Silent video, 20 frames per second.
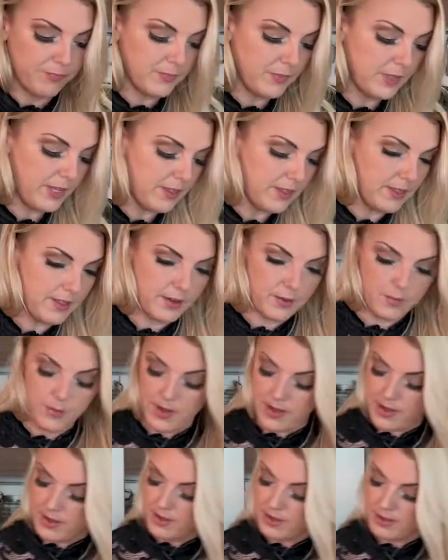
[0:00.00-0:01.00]
Get that
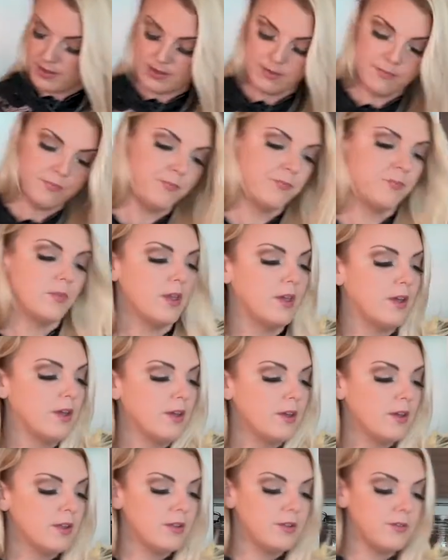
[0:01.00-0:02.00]
away.
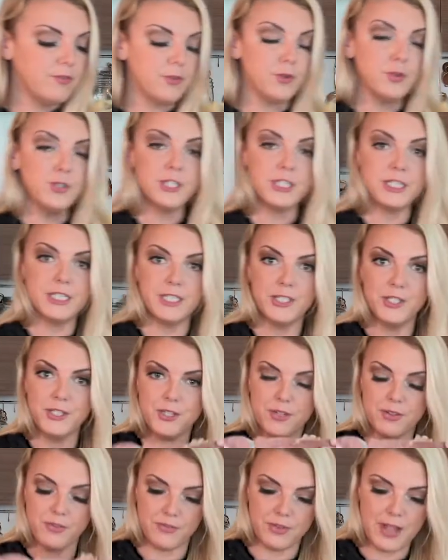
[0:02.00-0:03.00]
First
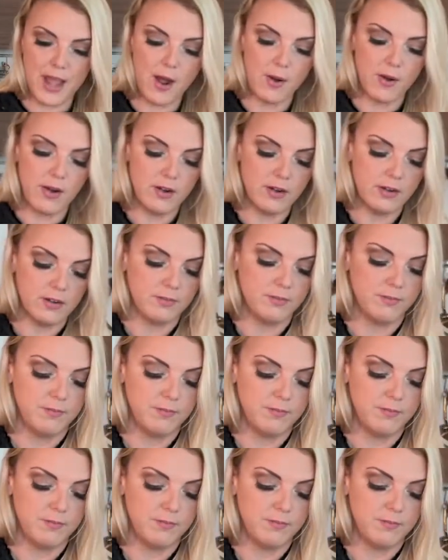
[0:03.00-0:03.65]
into the flour.